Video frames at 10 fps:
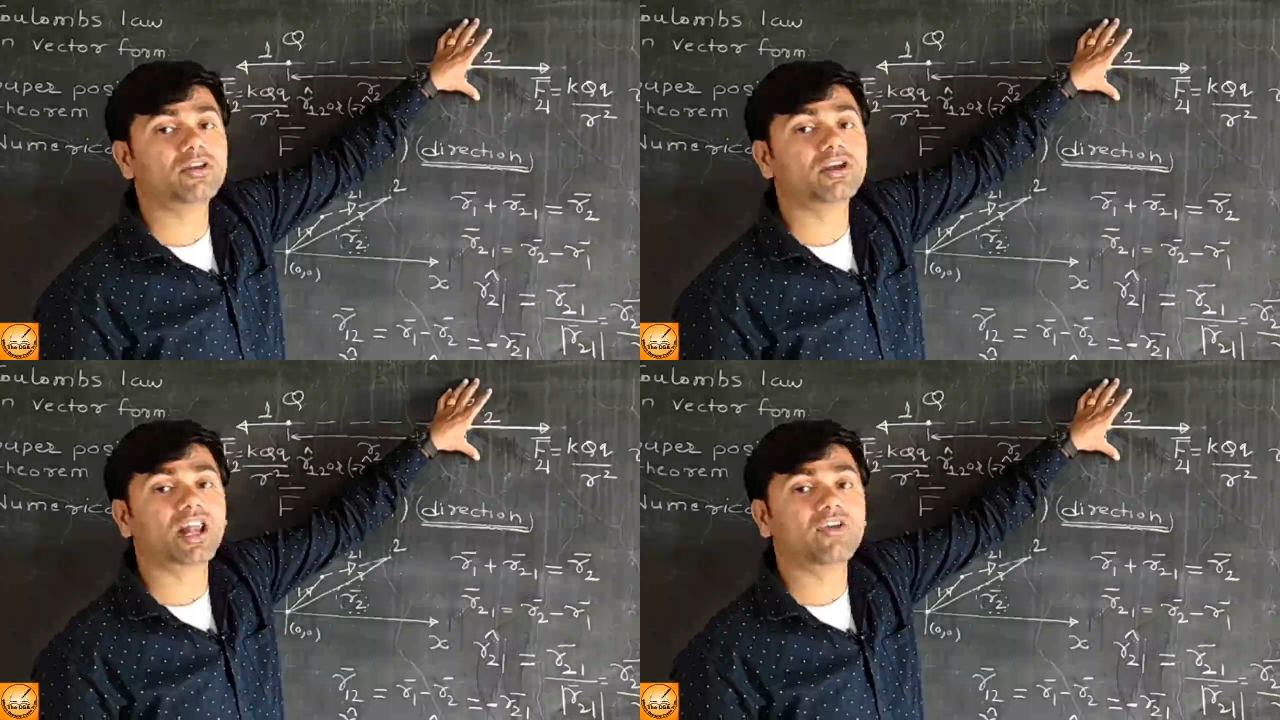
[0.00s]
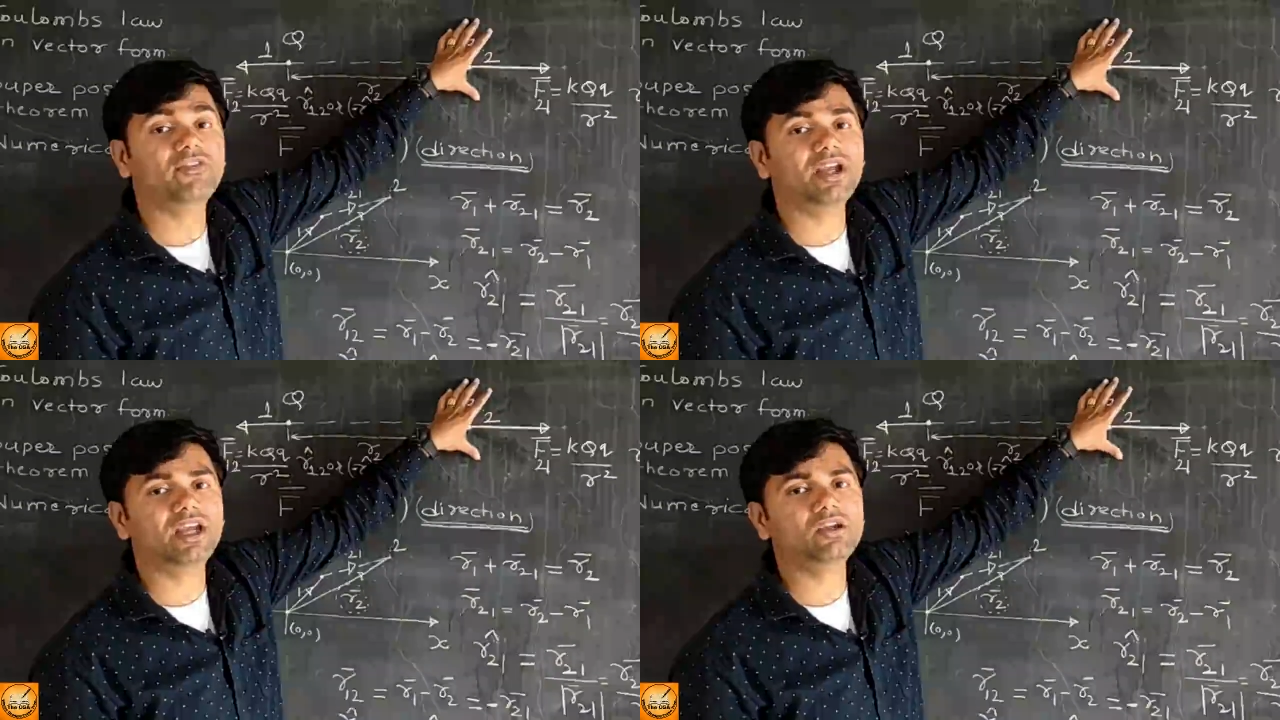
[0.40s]
out
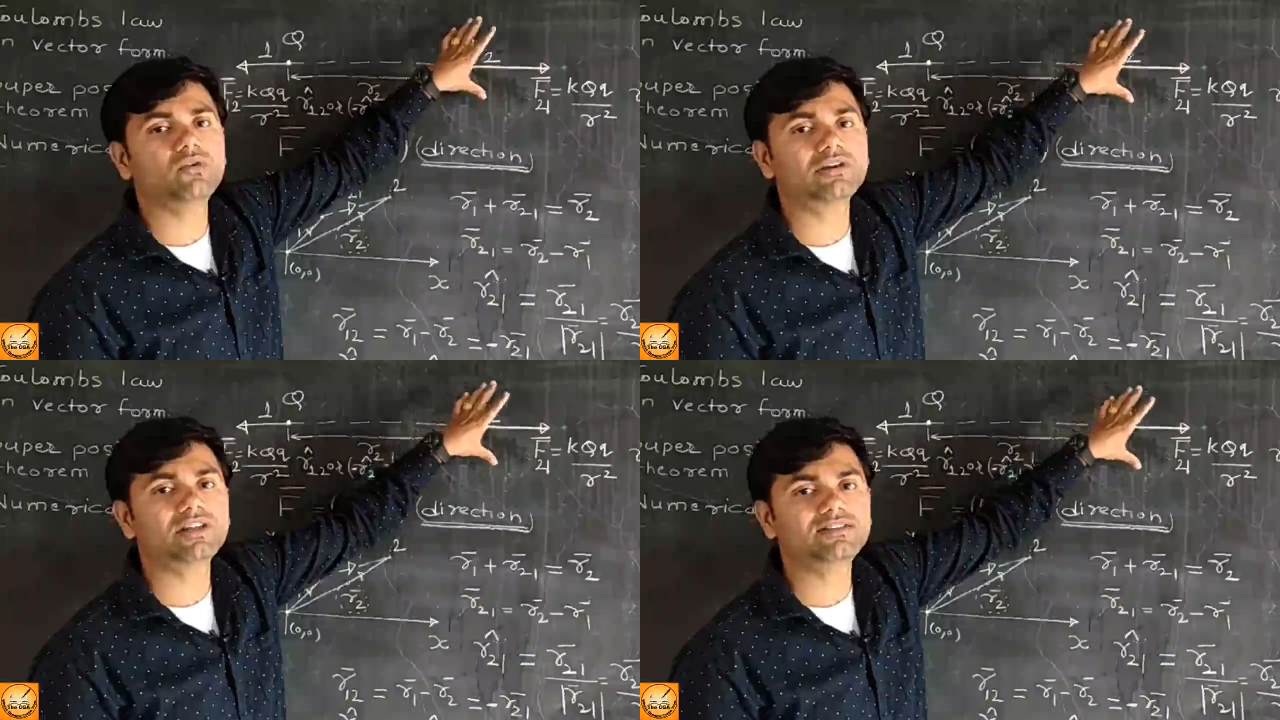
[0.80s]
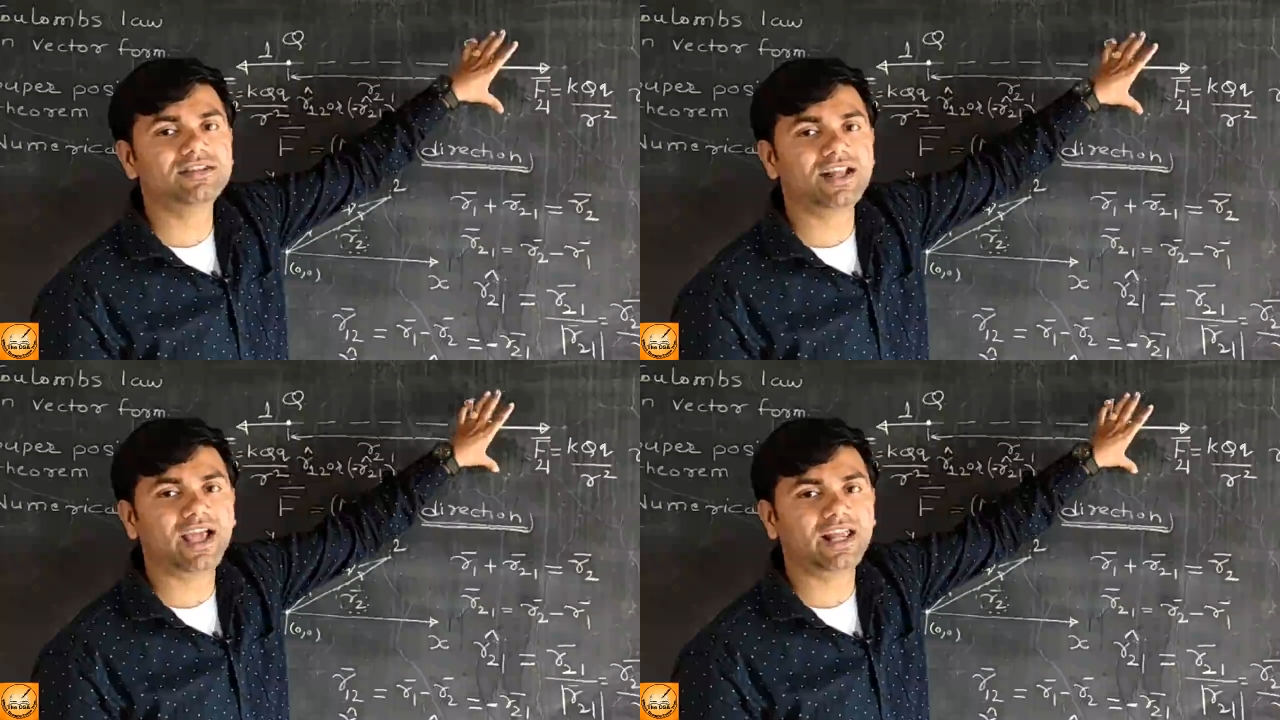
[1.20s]
graphically what is
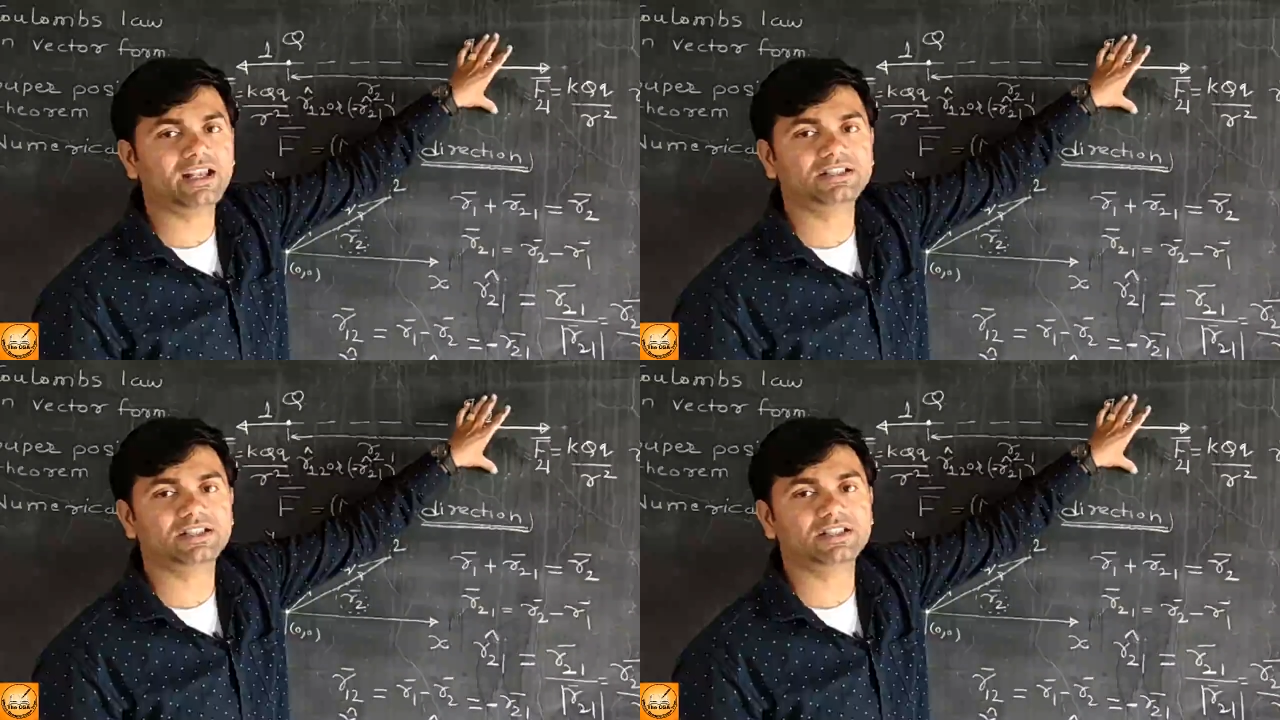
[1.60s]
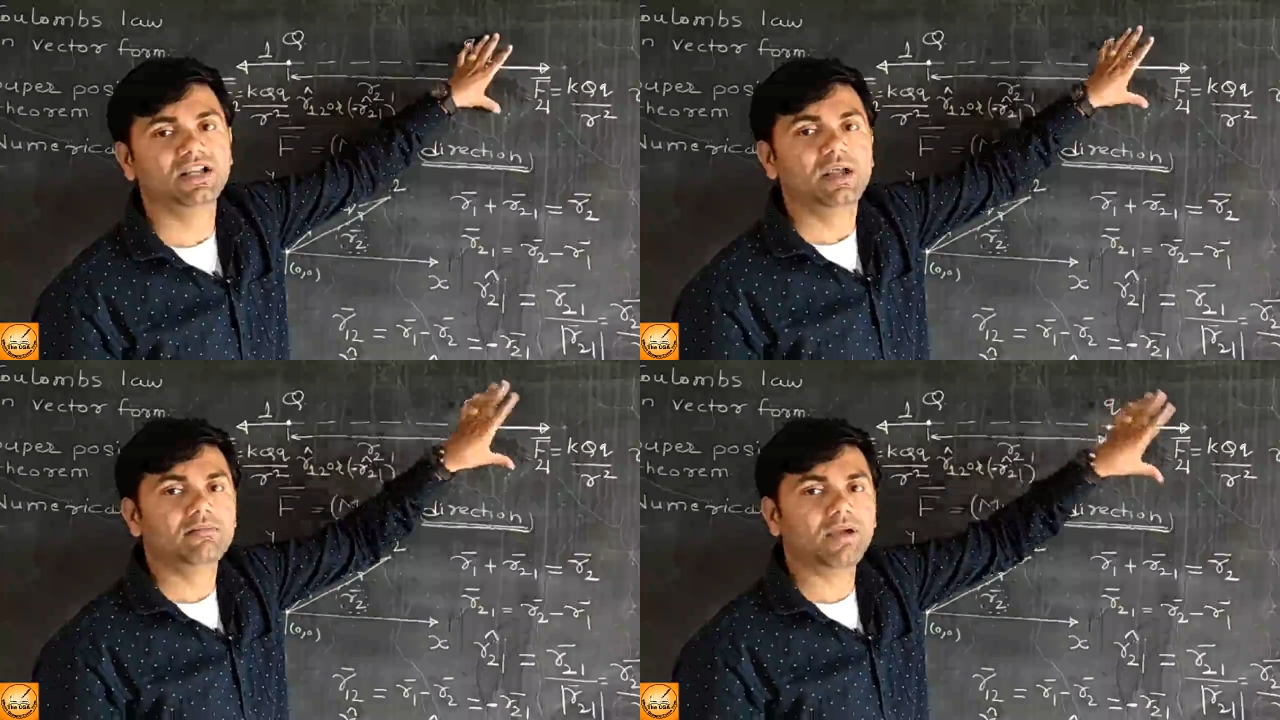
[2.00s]
the direction,